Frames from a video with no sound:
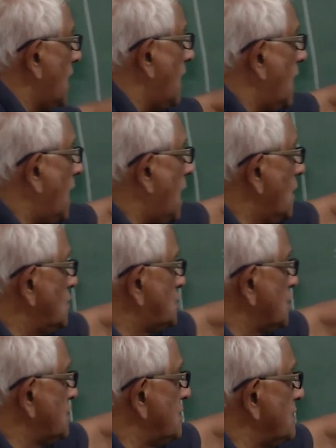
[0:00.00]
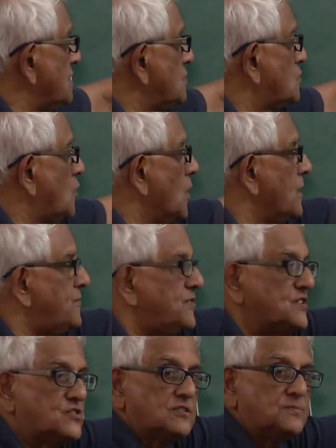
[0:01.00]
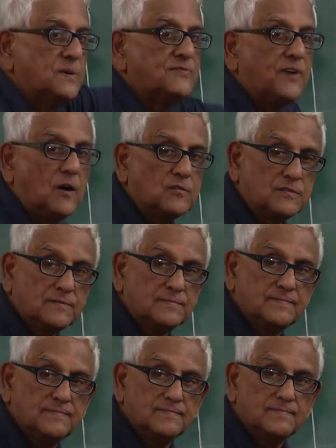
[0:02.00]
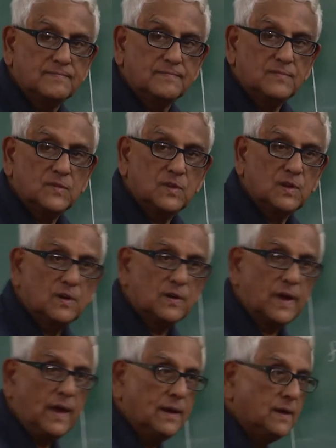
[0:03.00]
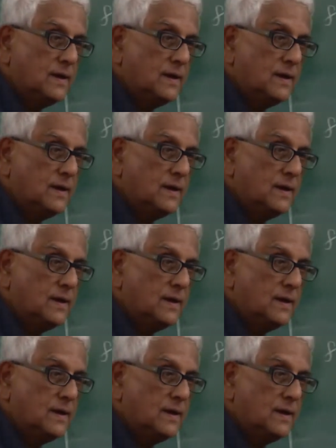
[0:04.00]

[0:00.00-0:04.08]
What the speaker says: how should these coefficients be found? Okay?